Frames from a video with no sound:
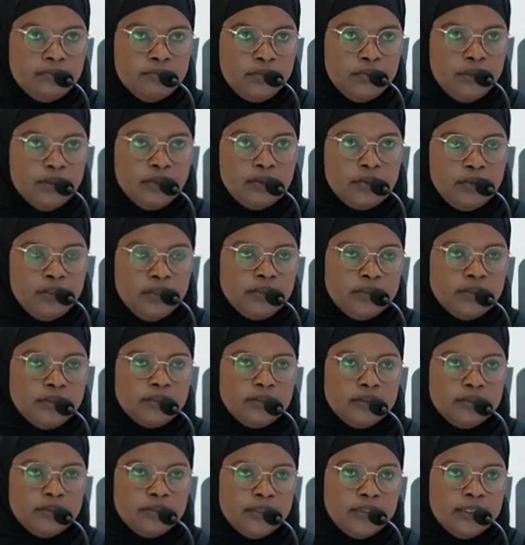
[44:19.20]
but
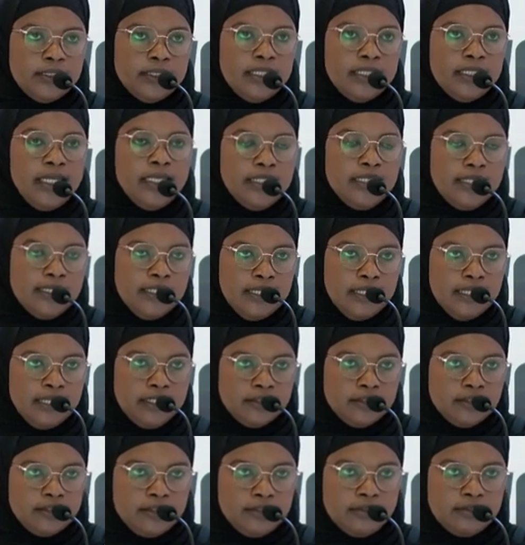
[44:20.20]
not in the
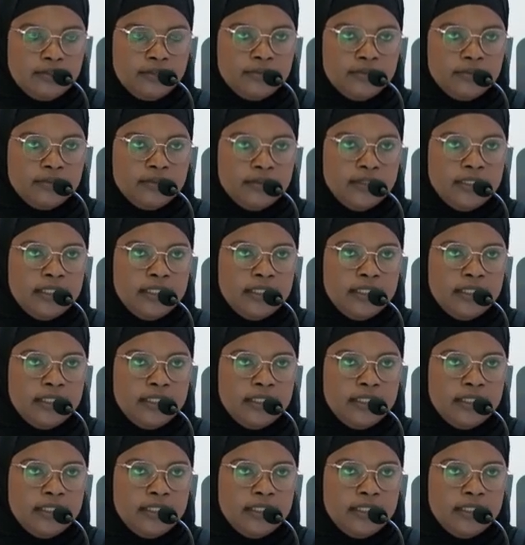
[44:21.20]
case of